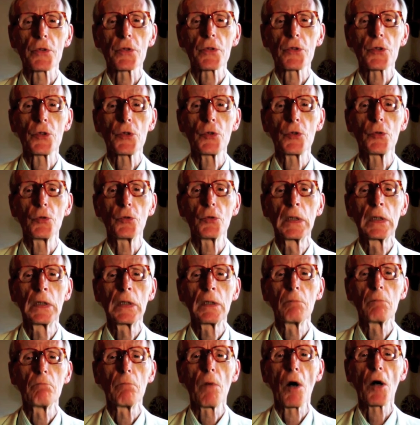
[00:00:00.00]
to
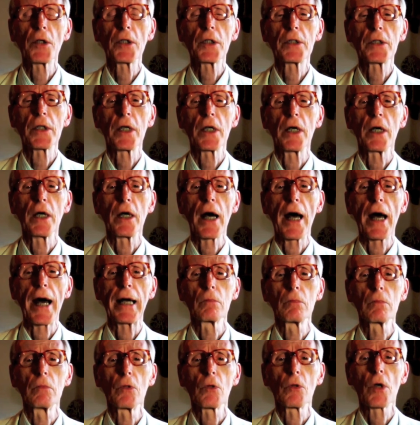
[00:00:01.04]
monitor
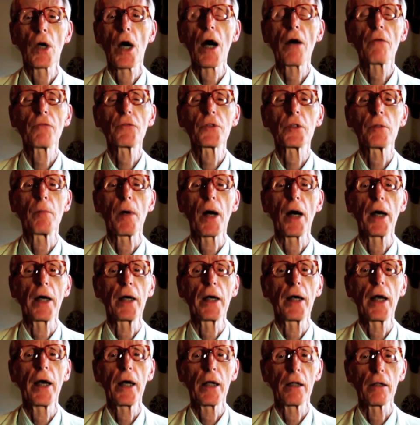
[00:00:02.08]
and look after my
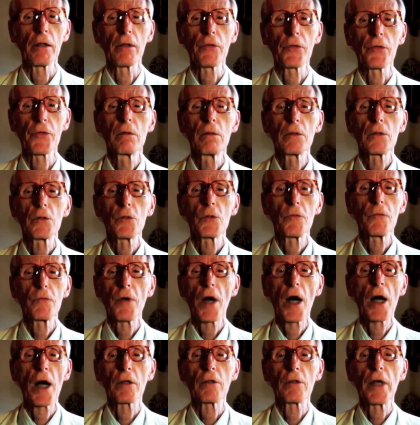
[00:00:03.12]
health to a
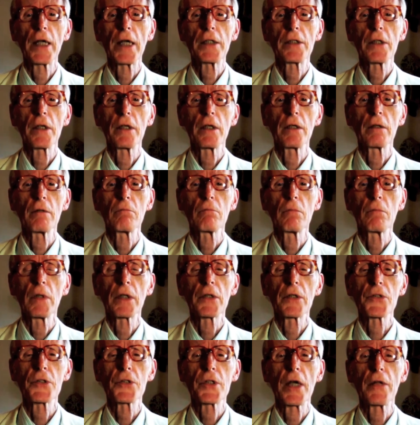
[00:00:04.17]
far greater
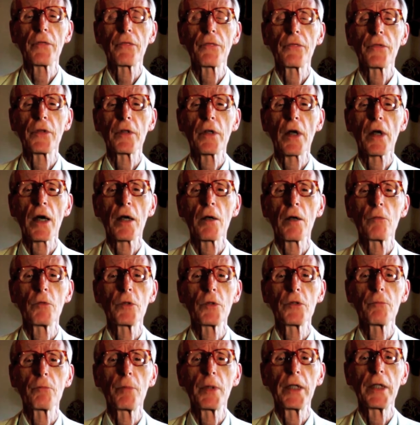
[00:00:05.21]
extent than I would
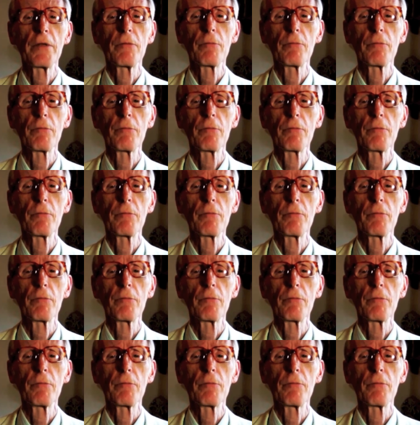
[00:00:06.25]
have believed